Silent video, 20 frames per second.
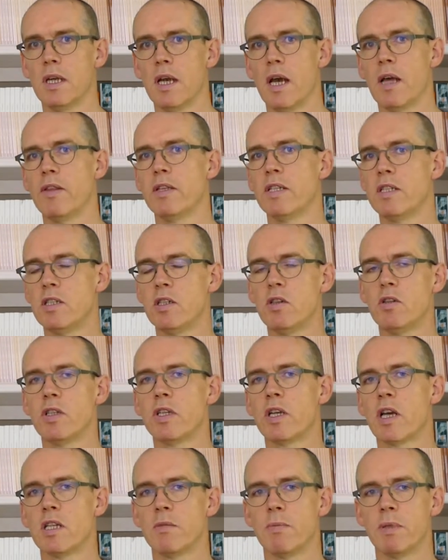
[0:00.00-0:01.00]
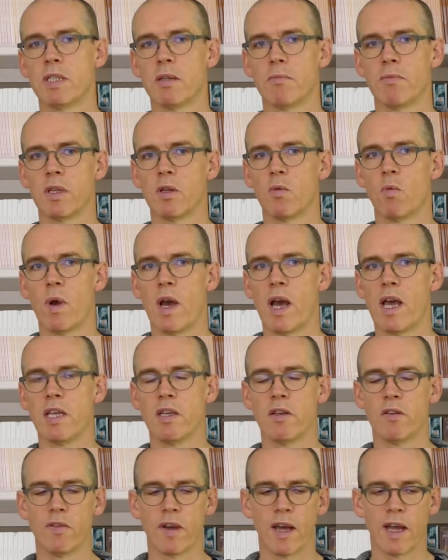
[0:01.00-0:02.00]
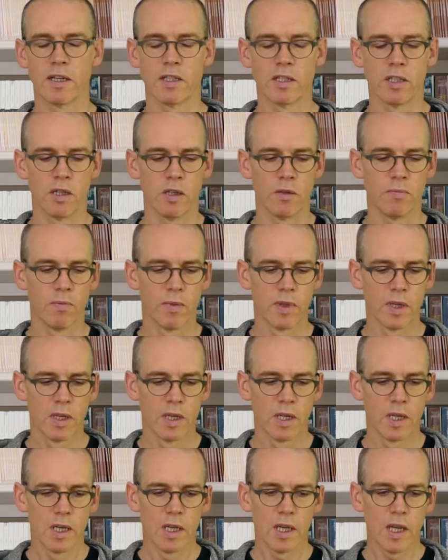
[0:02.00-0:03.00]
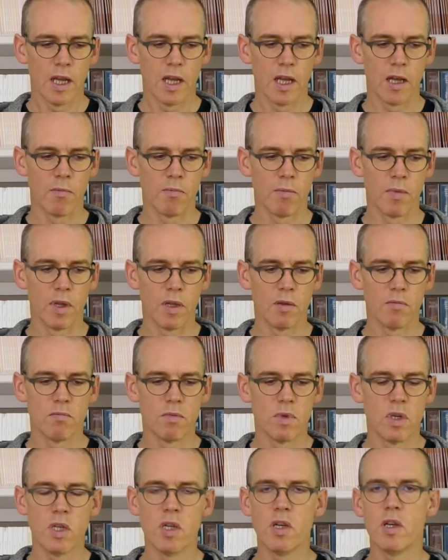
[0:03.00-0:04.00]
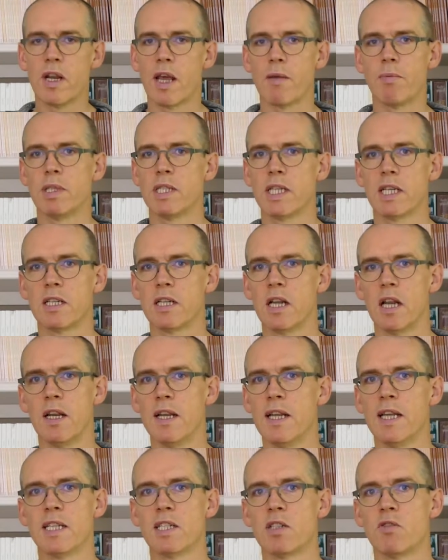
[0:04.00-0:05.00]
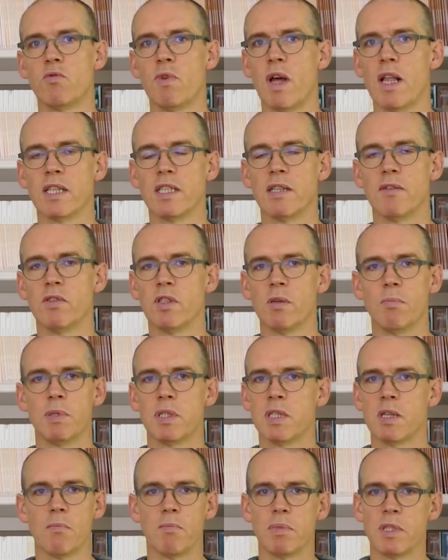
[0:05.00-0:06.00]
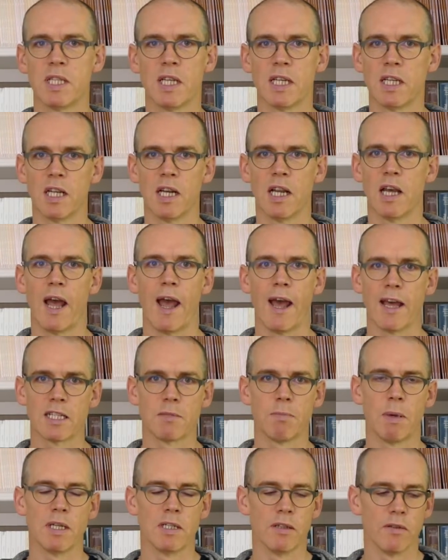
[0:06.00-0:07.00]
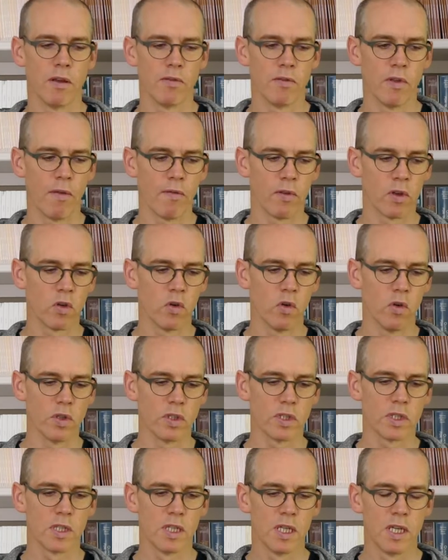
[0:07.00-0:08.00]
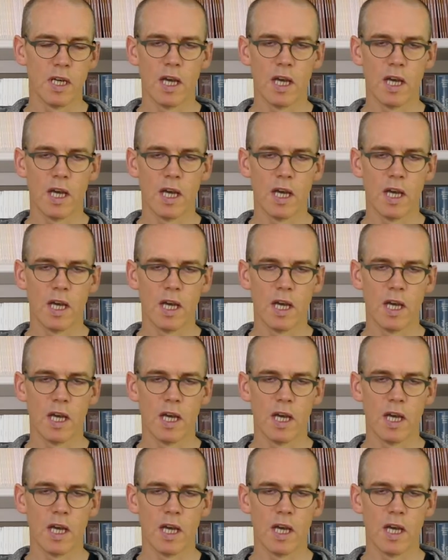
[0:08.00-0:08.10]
And this is usually going to be something where you've had to learn a particular list relative to some particular aspect of the course.